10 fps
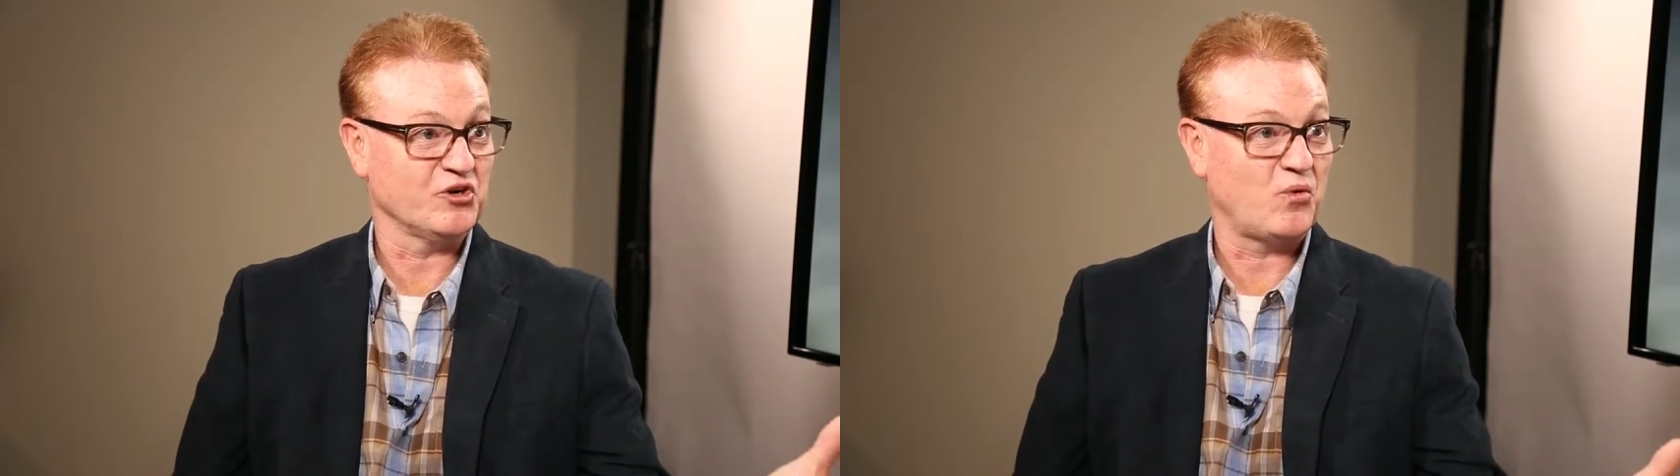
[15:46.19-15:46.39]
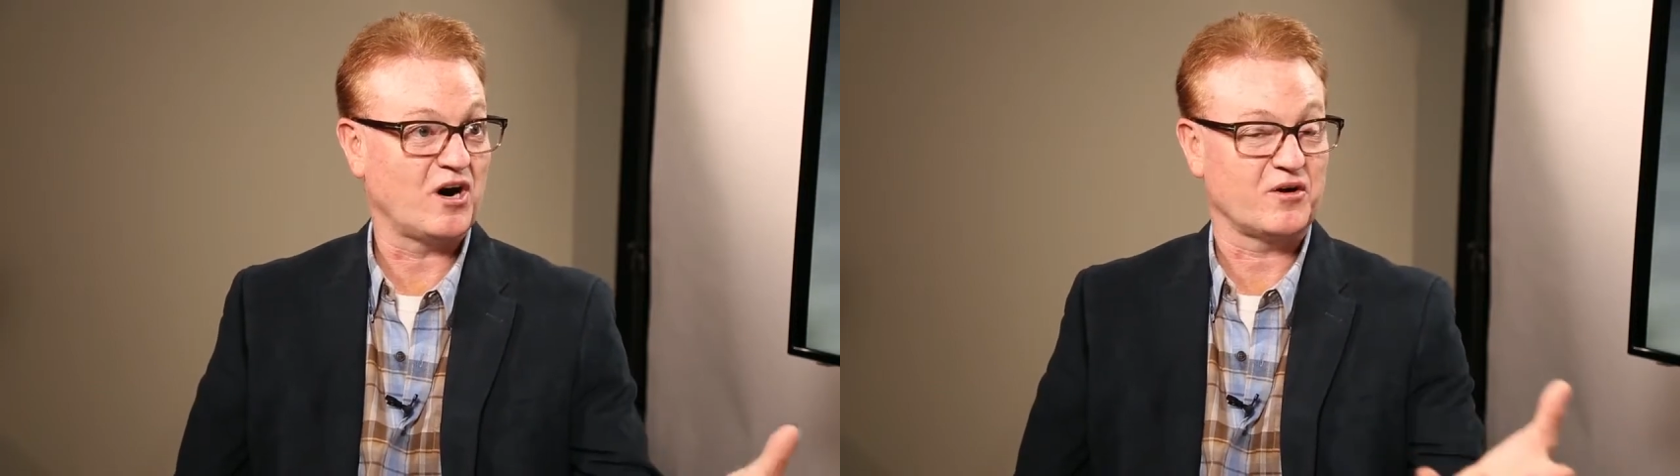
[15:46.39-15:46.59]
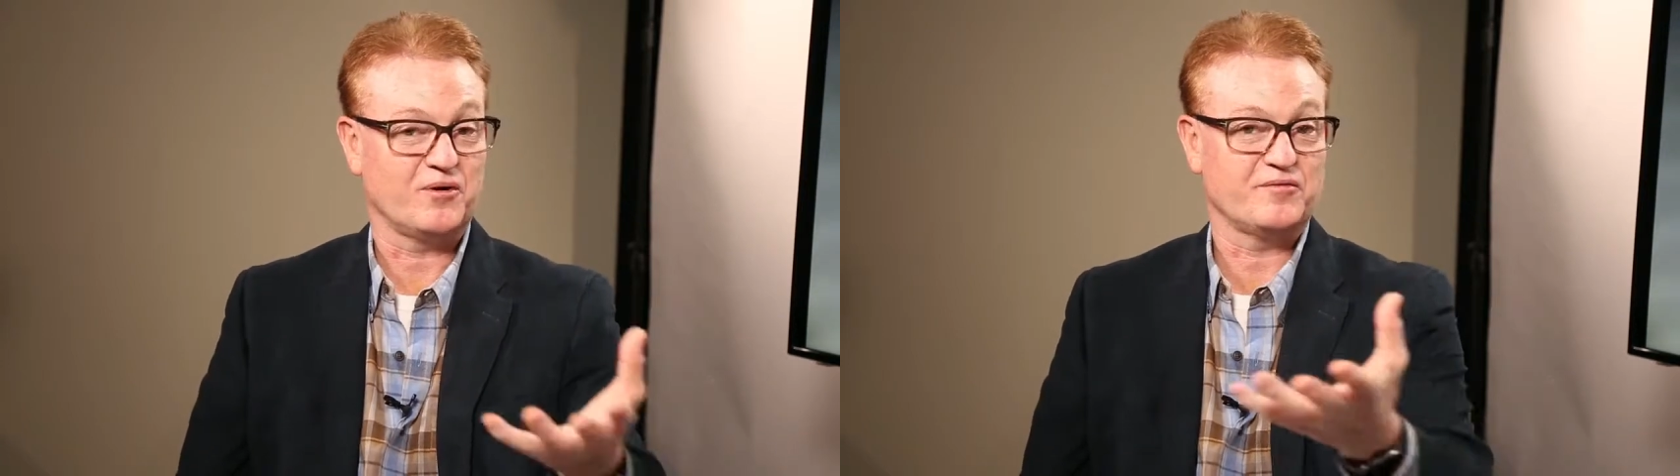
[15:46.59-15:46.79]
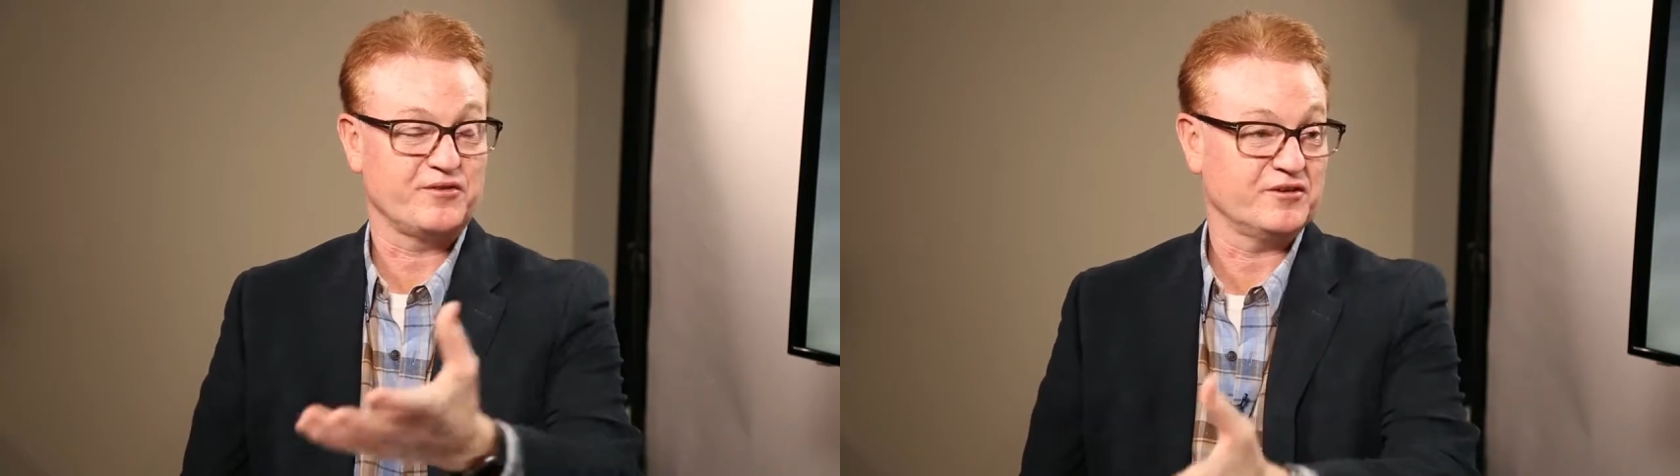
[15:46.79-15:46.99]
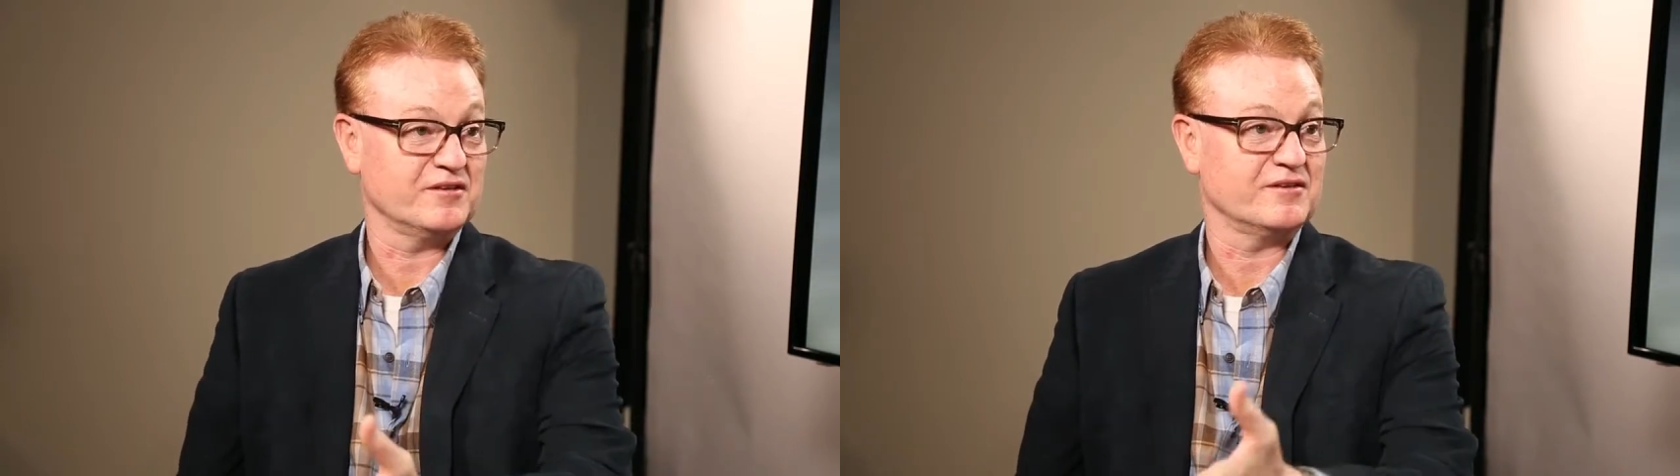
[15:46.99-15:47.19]
you'll walk away
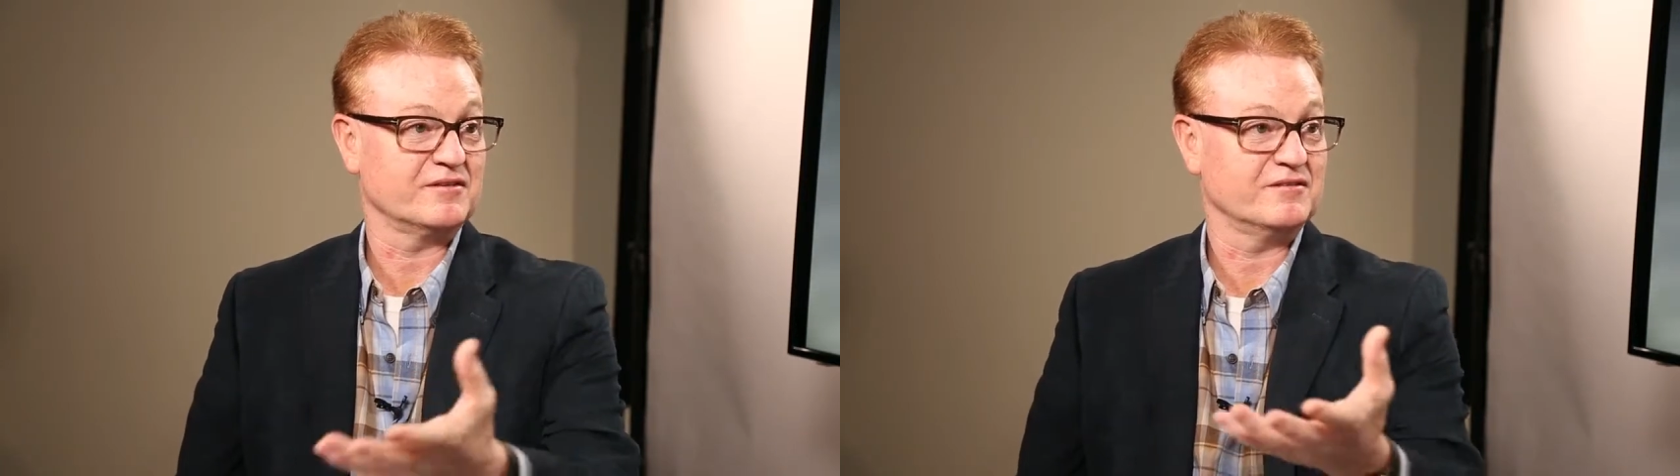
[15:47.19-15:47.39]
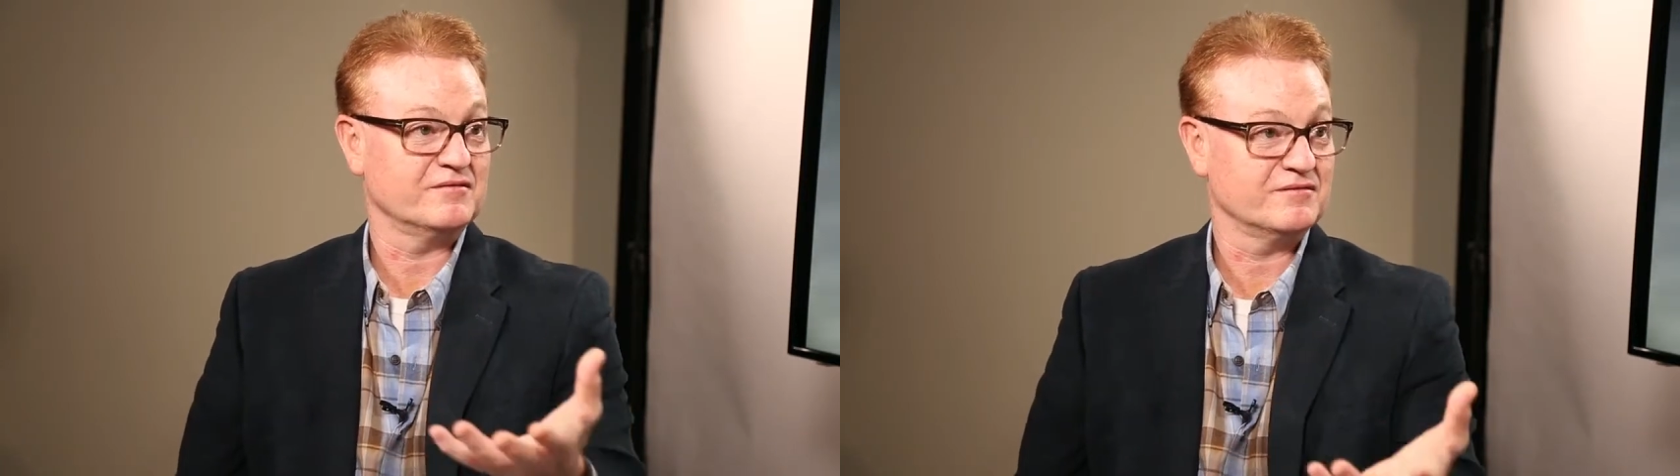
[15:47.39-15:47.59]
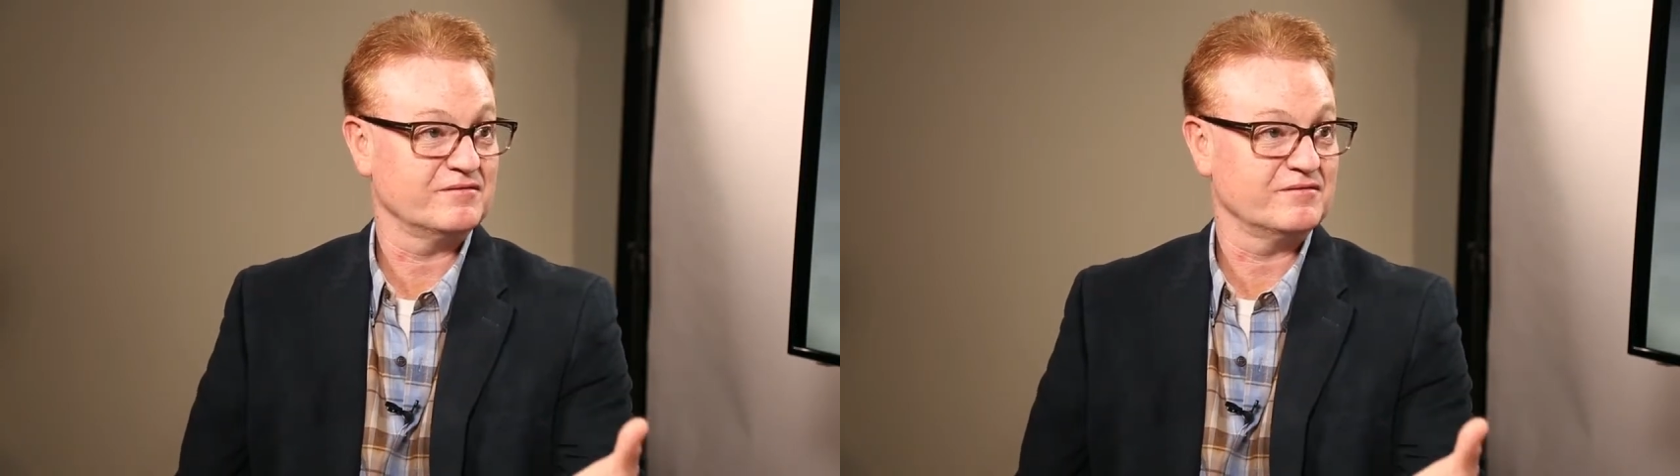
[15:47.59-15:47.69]
feeling